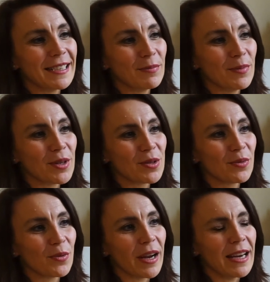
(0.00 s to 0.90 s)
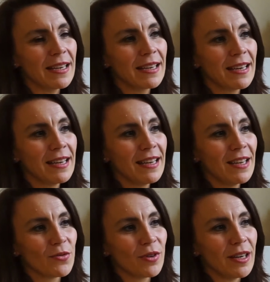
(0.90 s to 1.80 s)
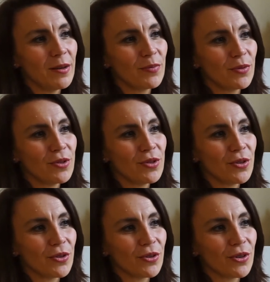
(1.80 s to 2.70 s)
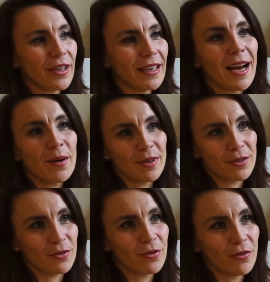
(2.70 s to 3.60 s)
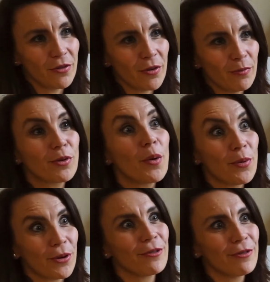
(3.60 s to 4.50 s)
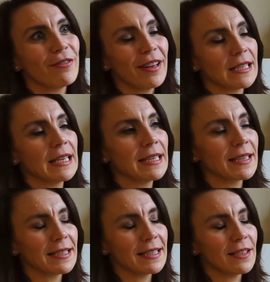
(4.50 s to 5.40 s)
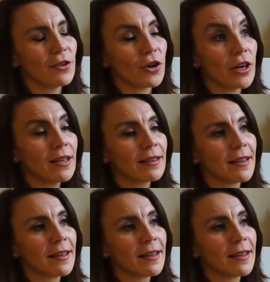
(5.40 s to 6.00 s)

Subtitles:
possible way, it really puts you in a habit of proper reflecting and learning.